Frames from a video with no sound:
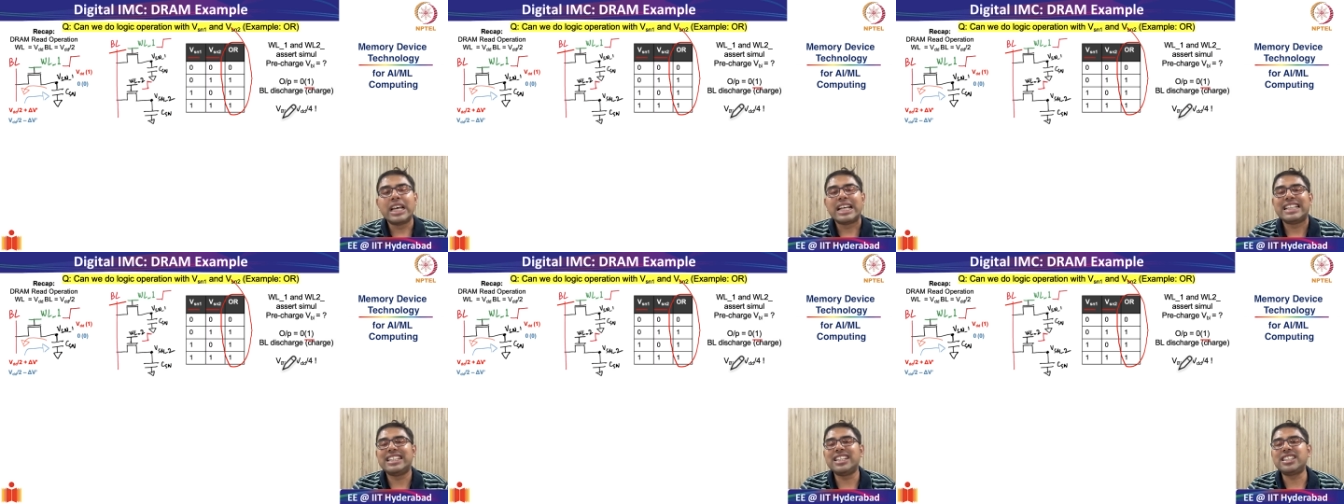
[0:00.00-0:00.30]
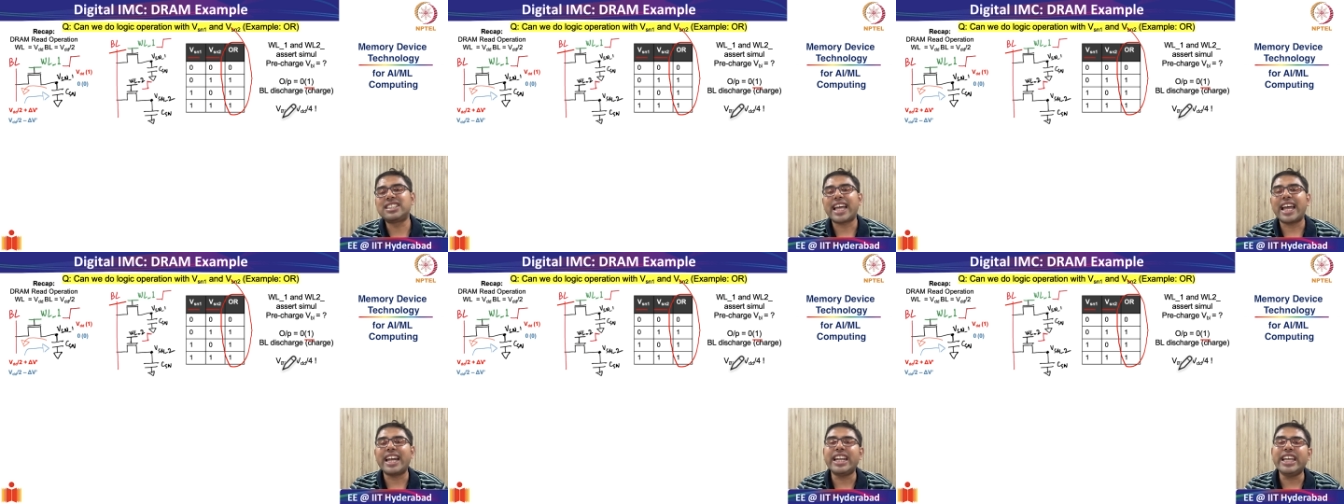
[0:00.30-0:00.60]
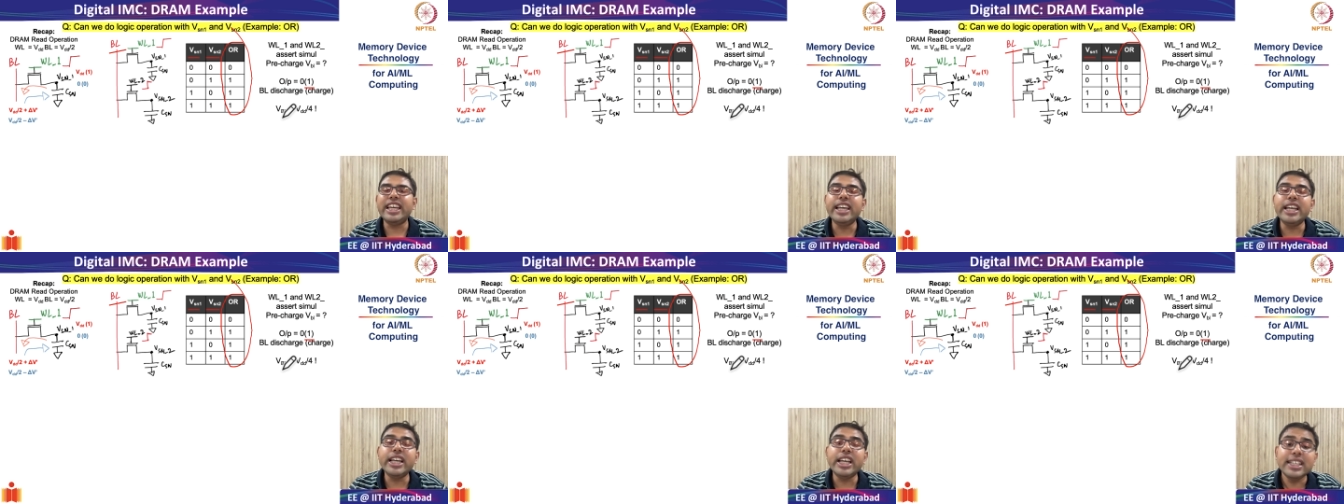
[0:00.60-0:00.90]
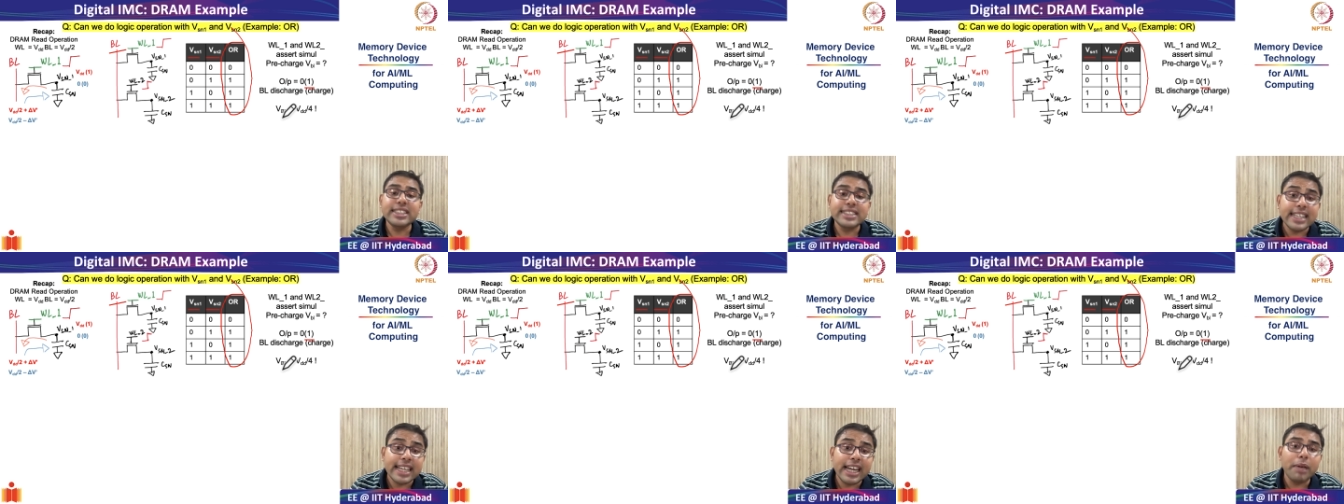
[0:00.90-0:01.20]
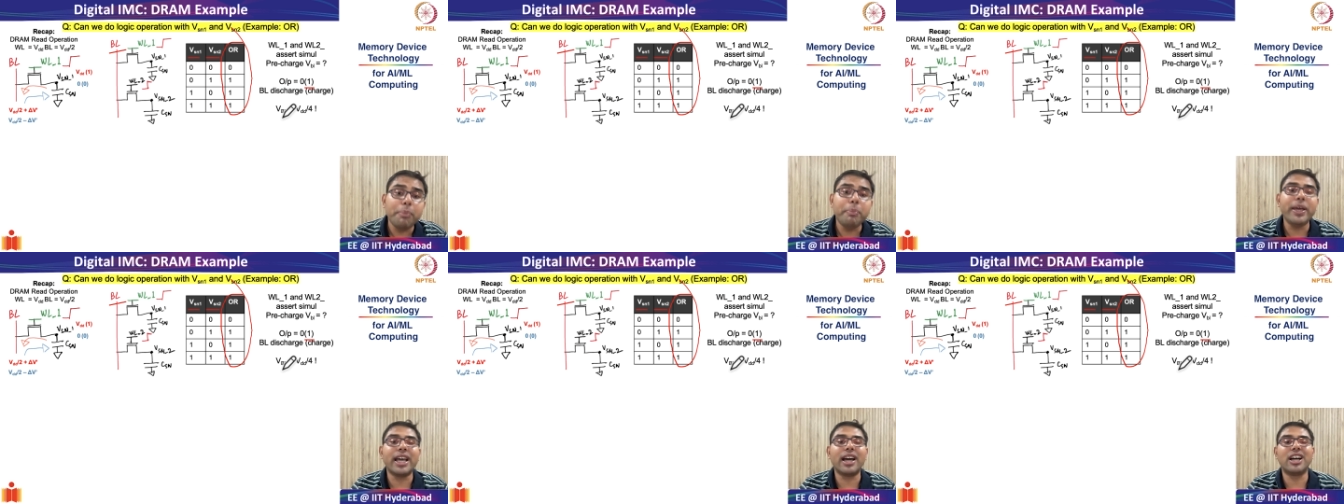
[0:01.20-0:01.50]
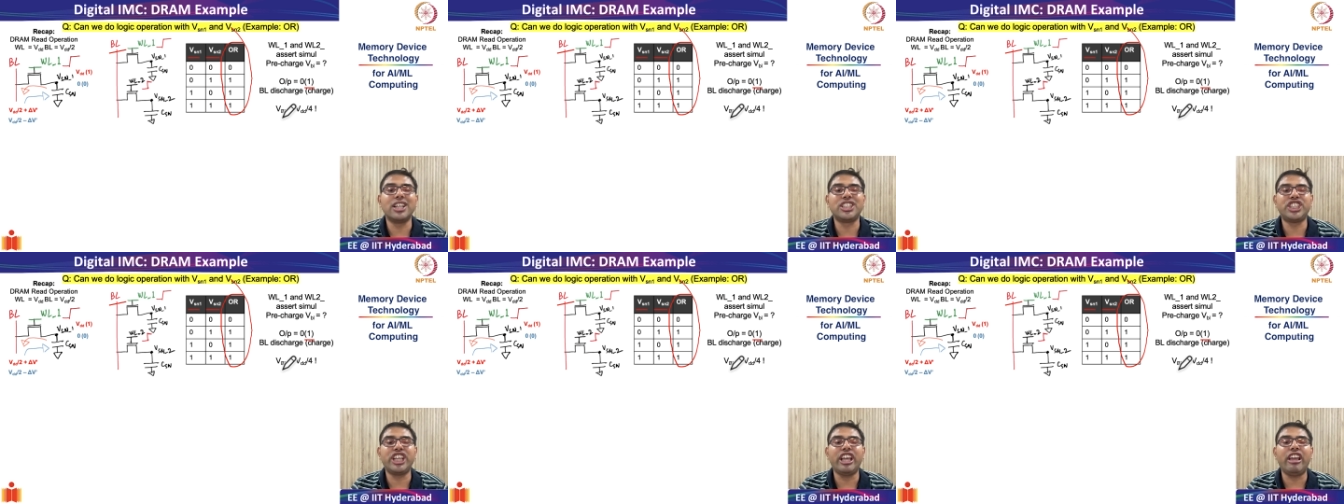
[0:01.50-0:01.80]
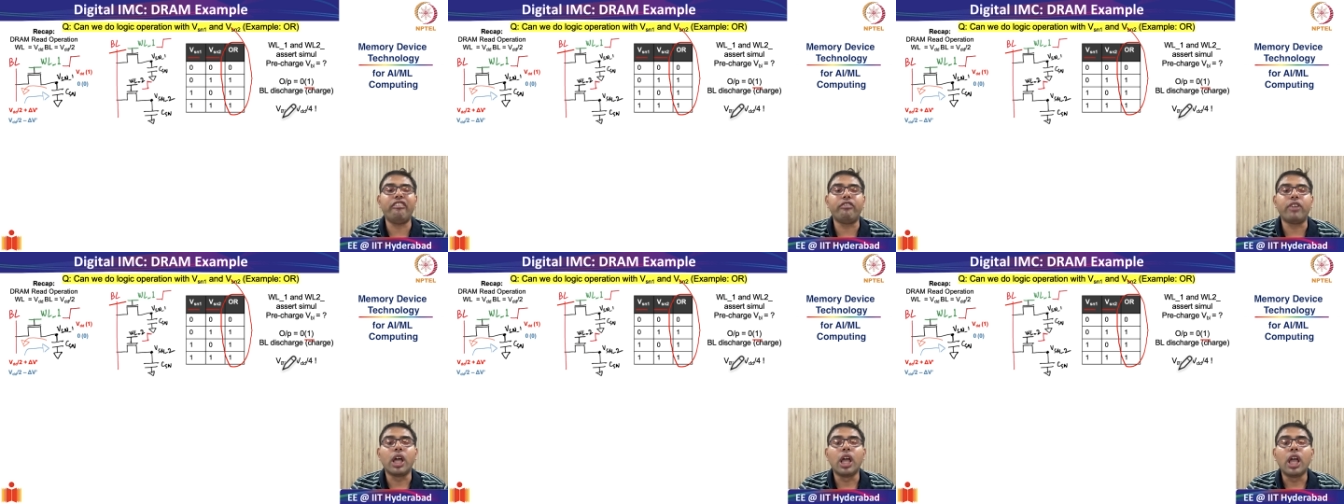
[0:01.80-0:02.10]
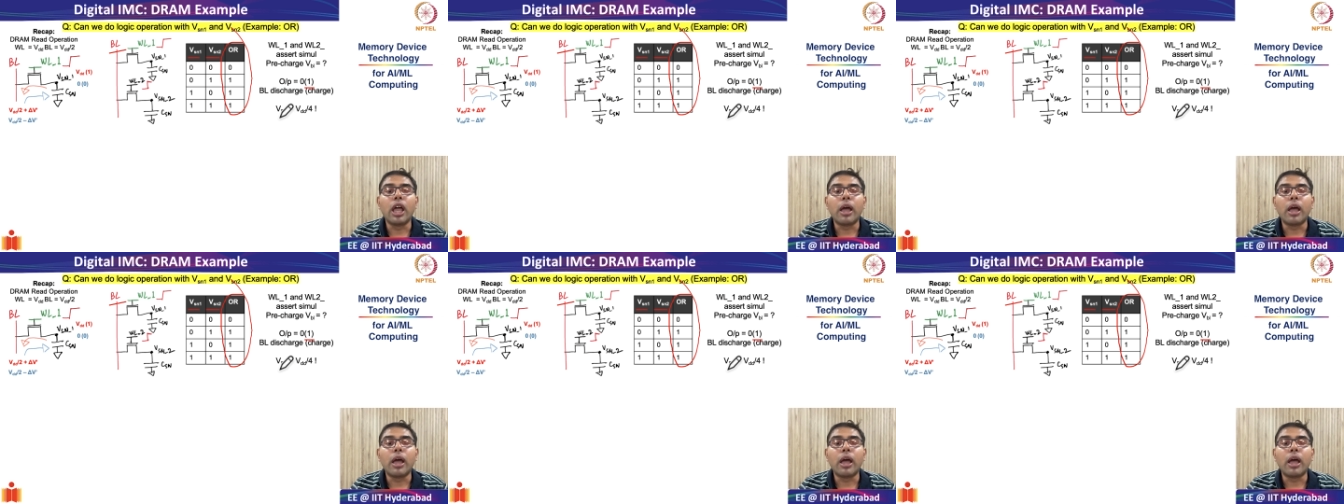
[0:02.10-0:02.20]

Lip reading: this can easily be achieved